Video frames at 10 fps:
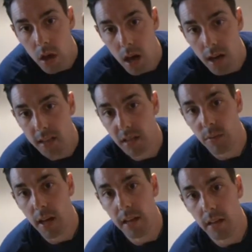I'll
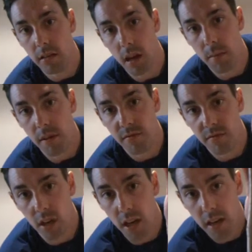explain,
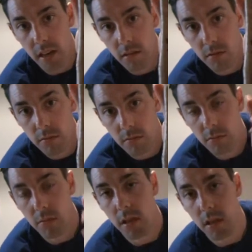fully
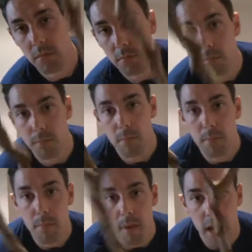in a
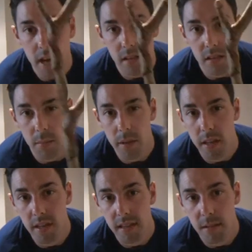bit, some of
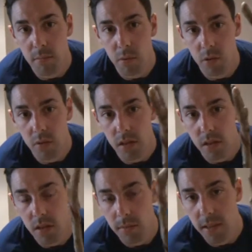the symbols
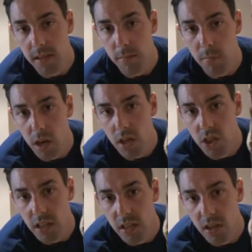and some of the
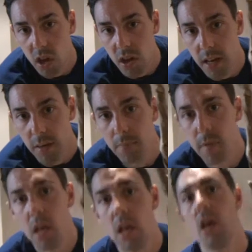symbology that's on it.
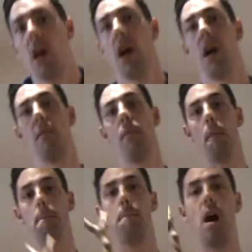
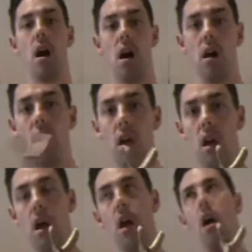But
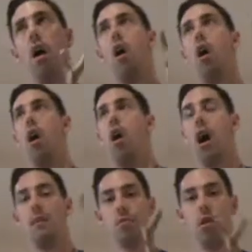
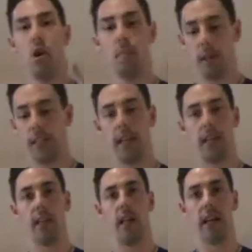I'm not
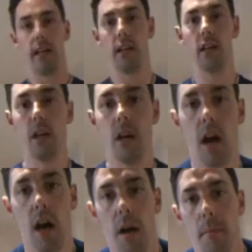particularly
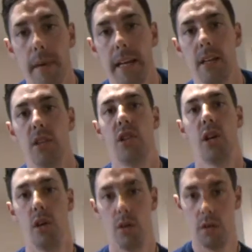
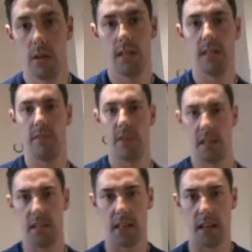into, let's see if I
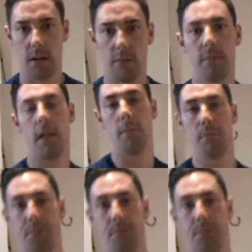can sit down, yeah.